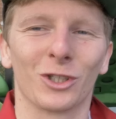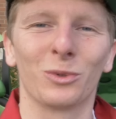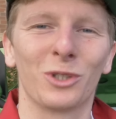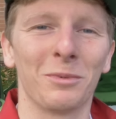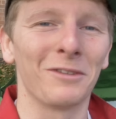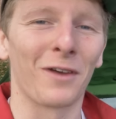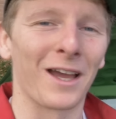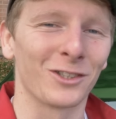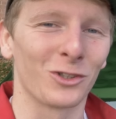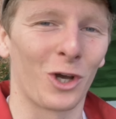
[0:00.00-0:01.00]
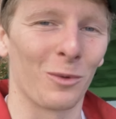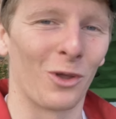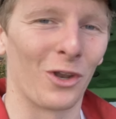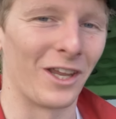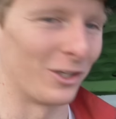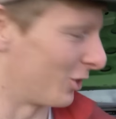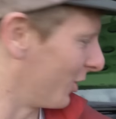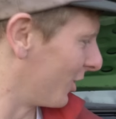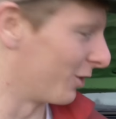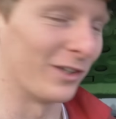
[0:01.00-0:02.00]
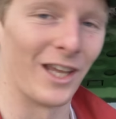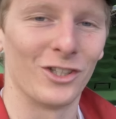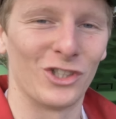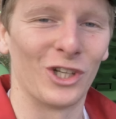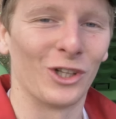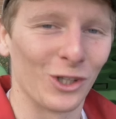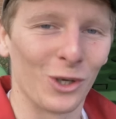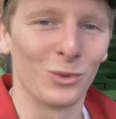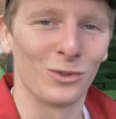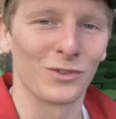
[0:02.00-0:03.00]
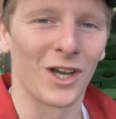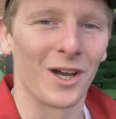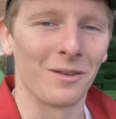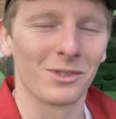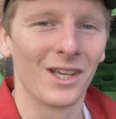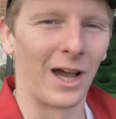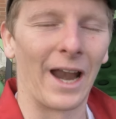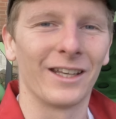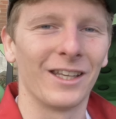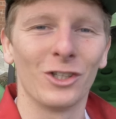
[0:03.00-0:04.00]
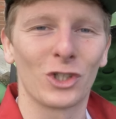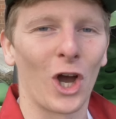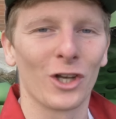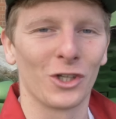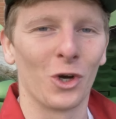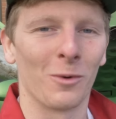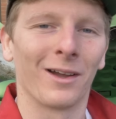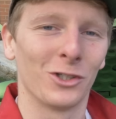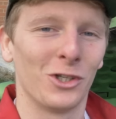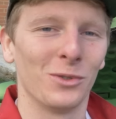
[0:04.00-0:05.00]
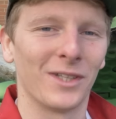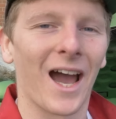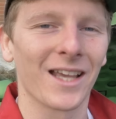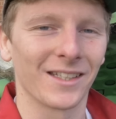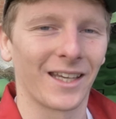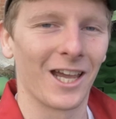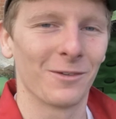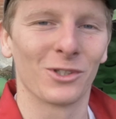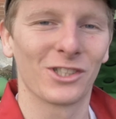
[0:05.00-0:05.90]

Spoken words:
So to be fair to Top Don, it turned over the engine loads of times, and I didn't charge it up, I just used it as it came on